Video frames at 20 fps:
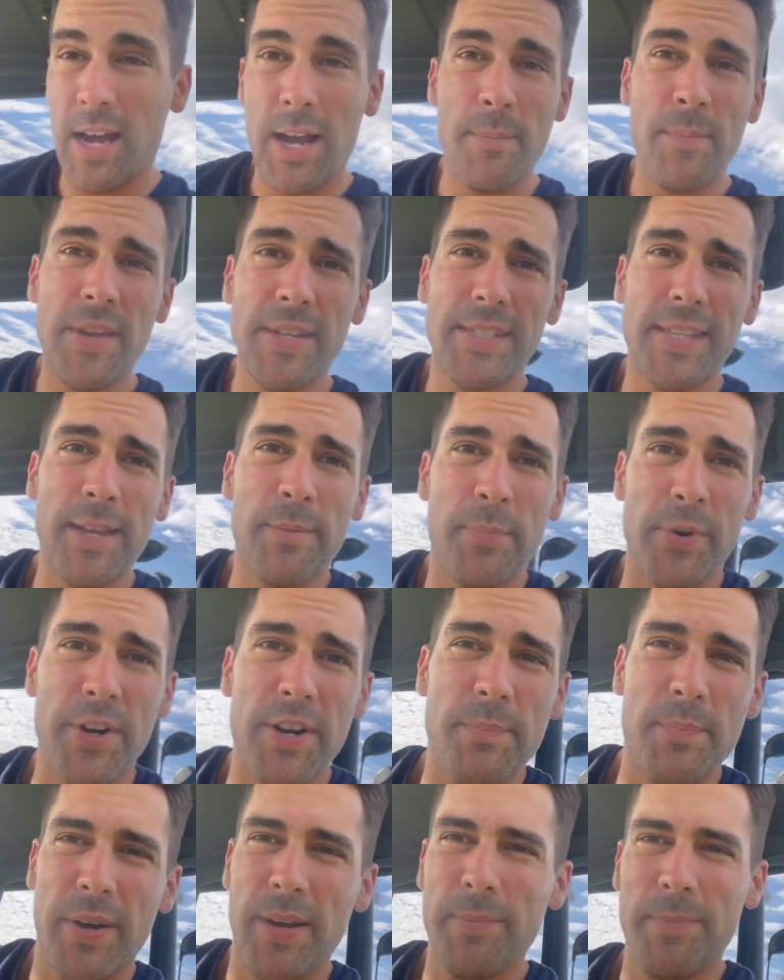missed that birdie
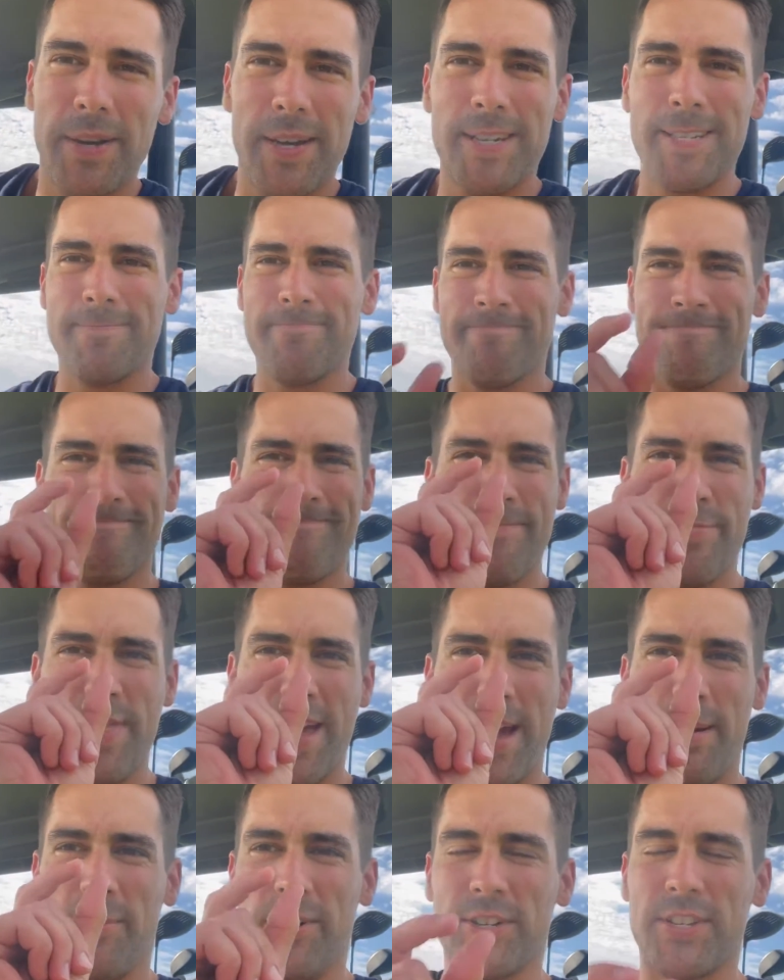putt by
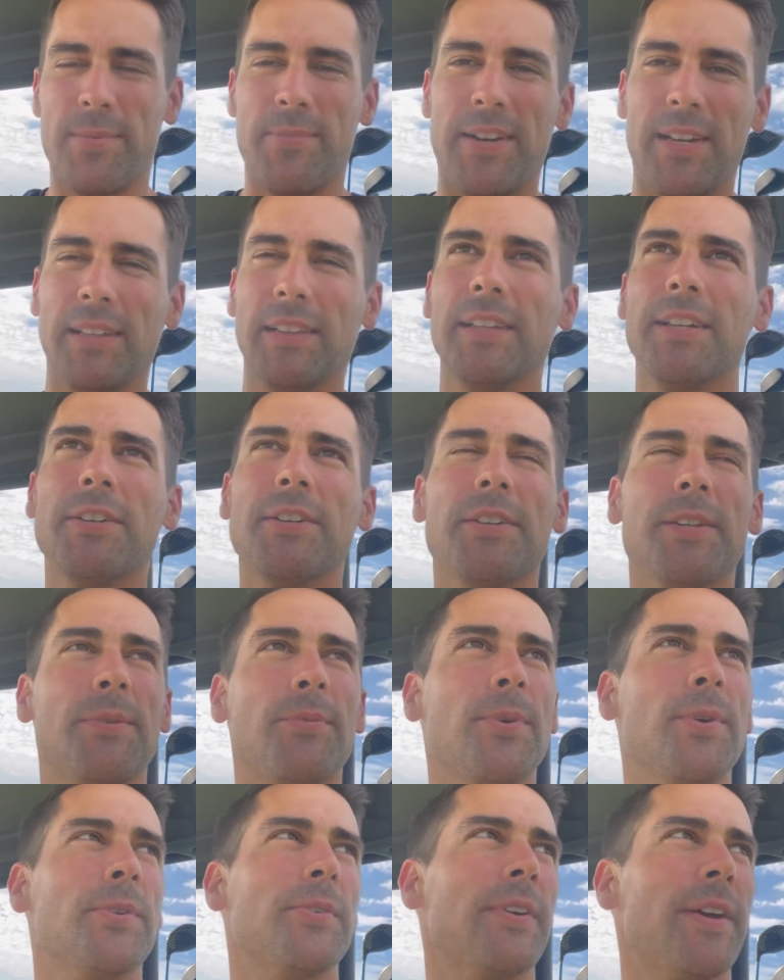that much. I mean, it literally
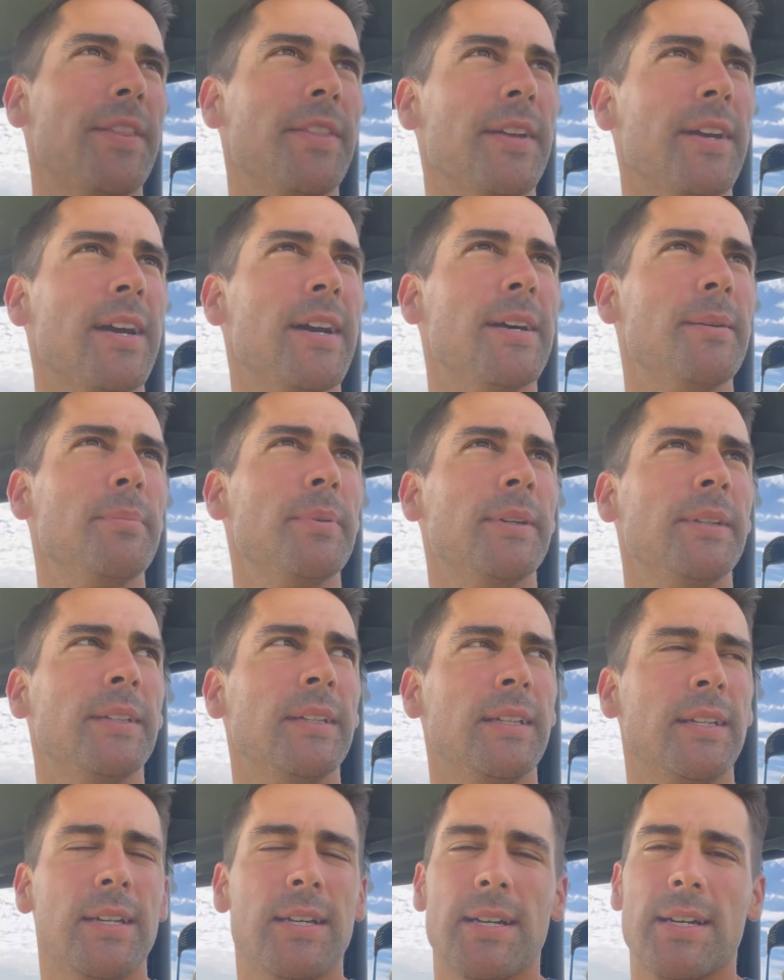rolled around the cup.
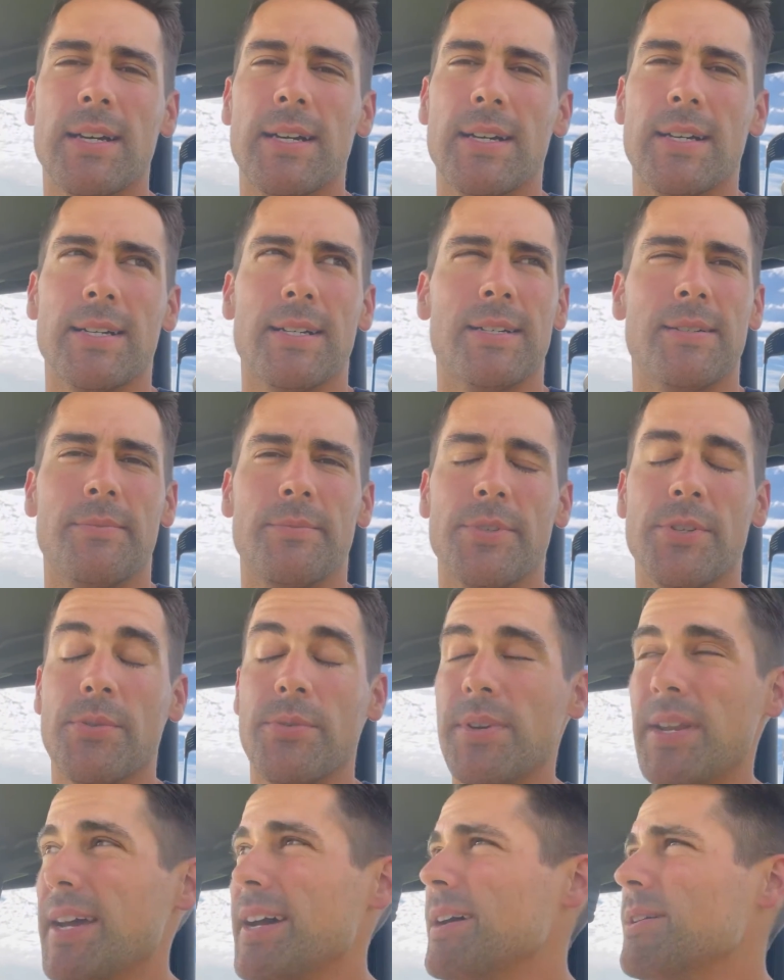Um, so
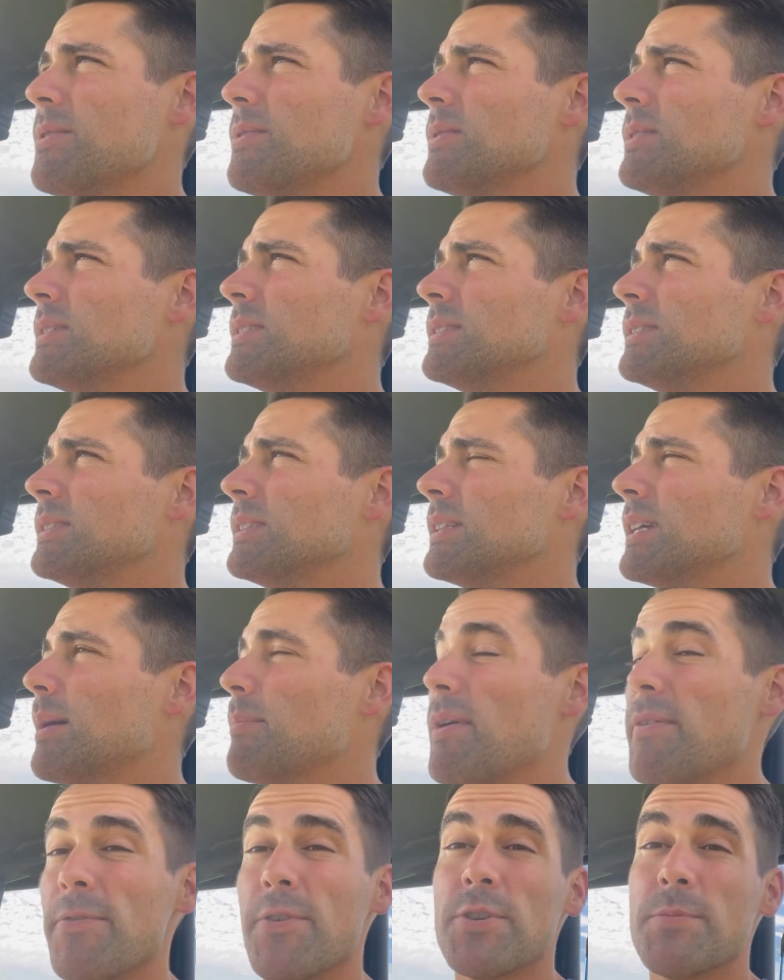now, got
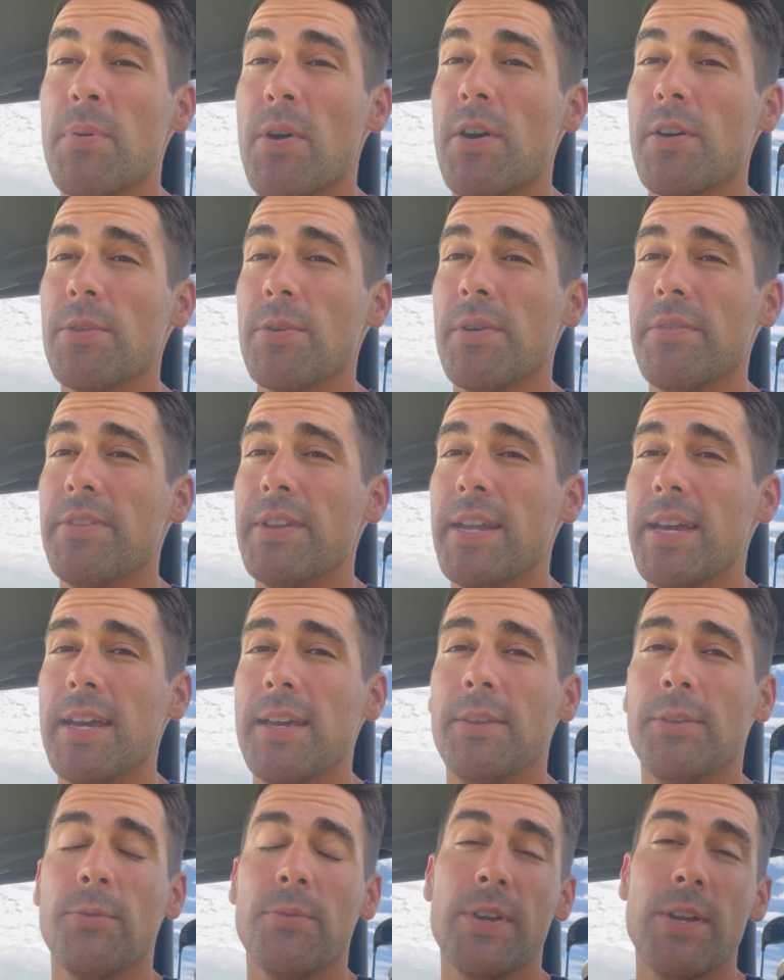my first par though of the day,
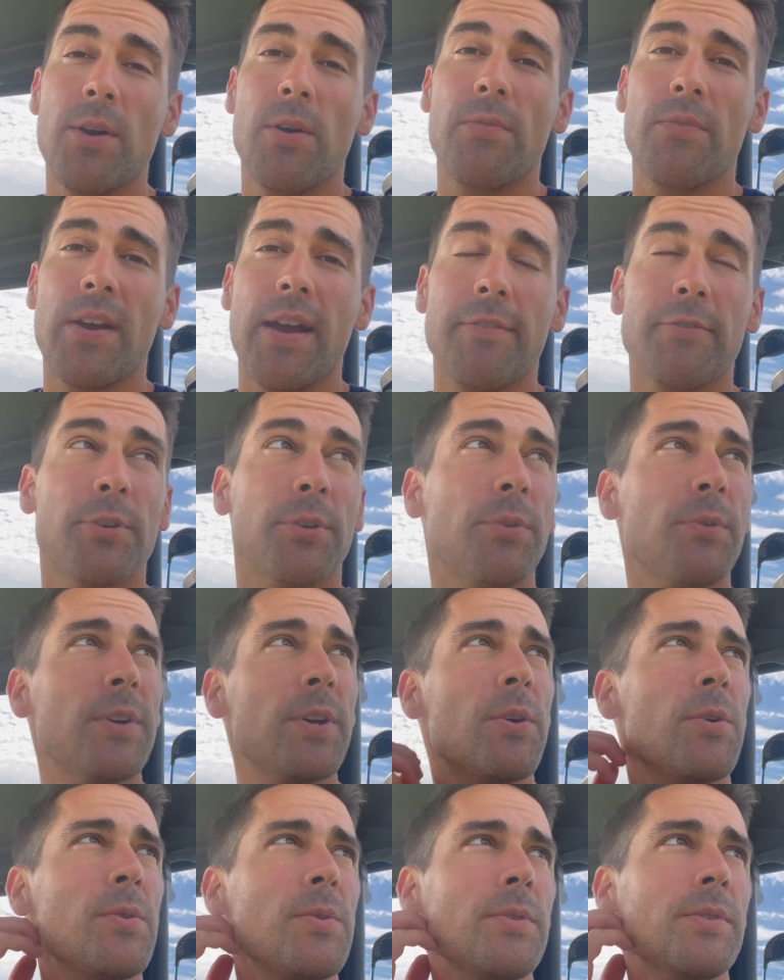three over after three
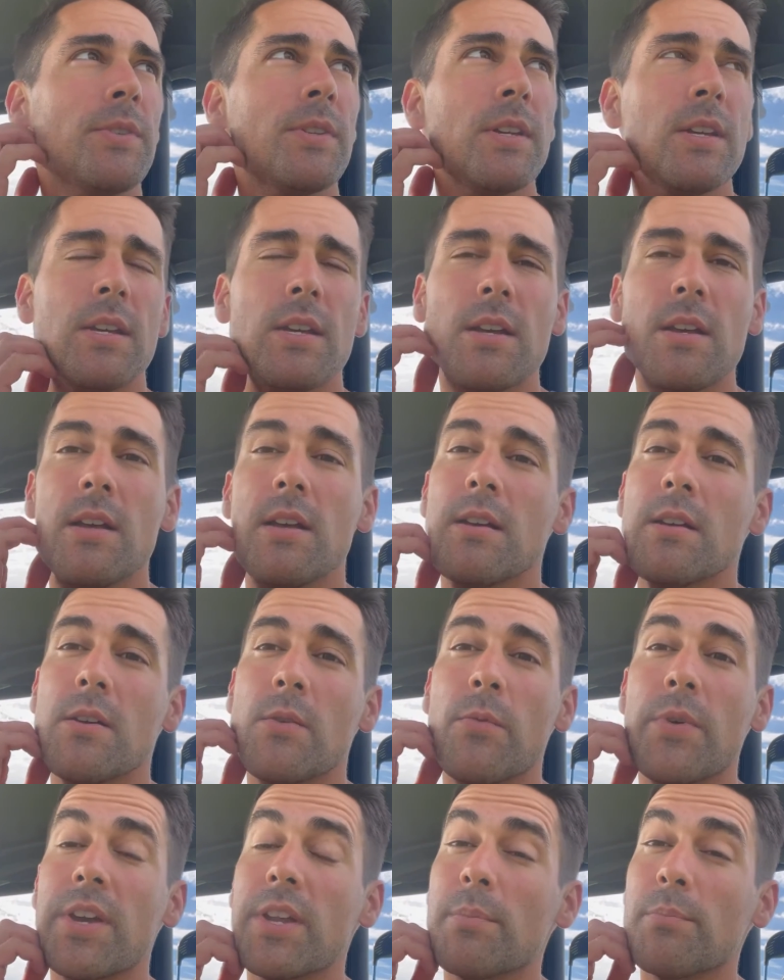holes.
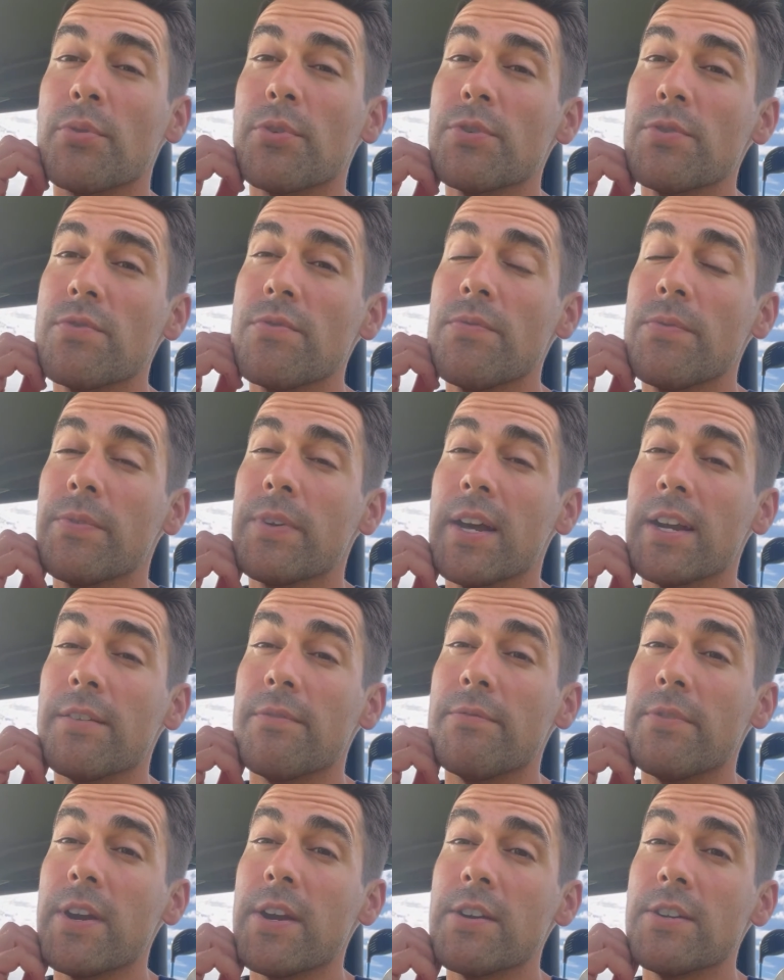We can improve. Got a
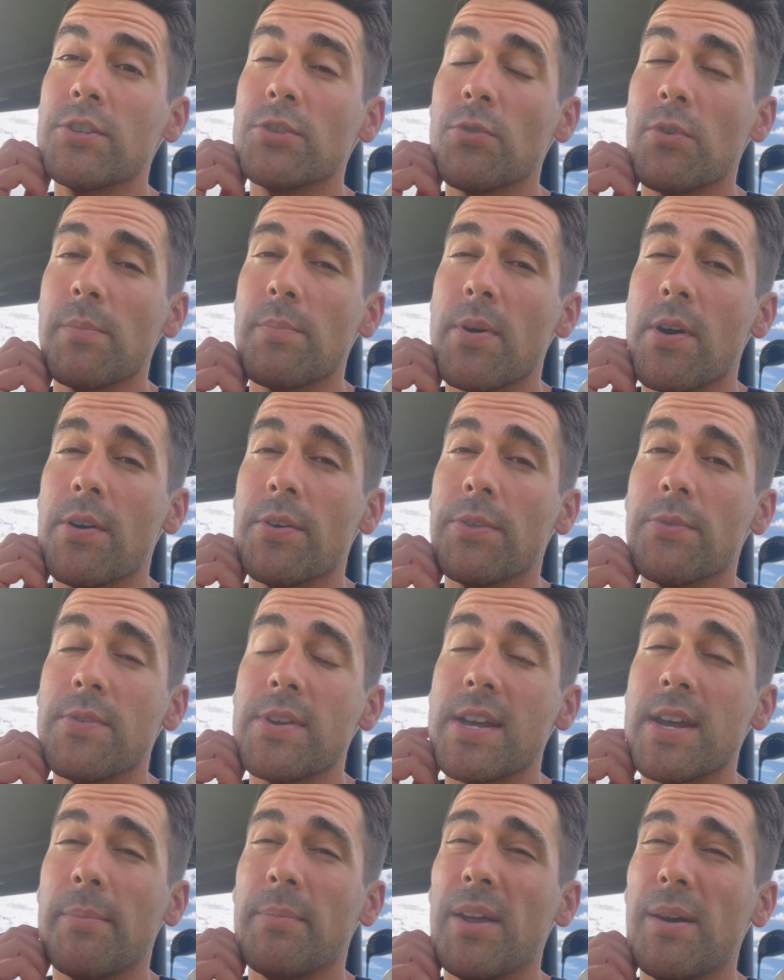very short par three
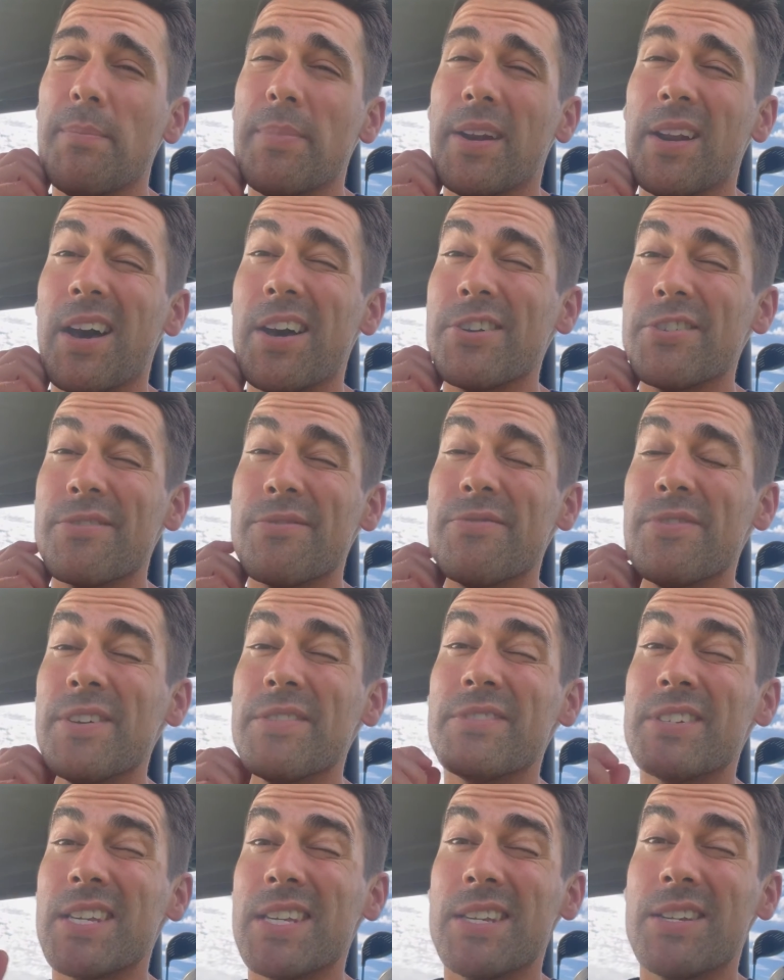coming up at
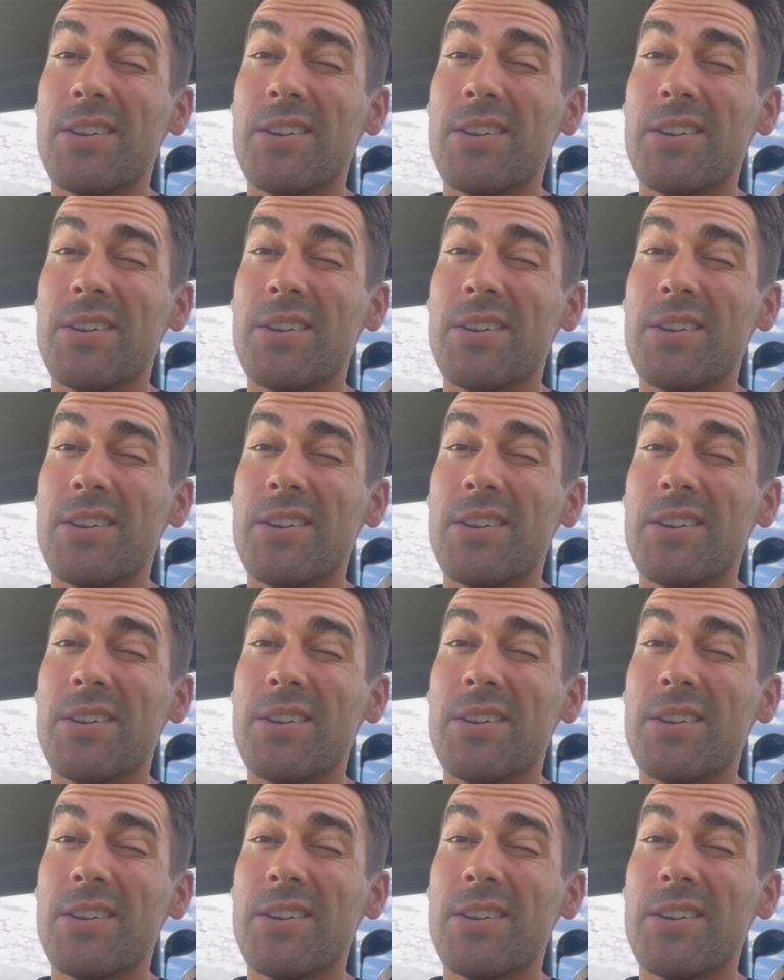115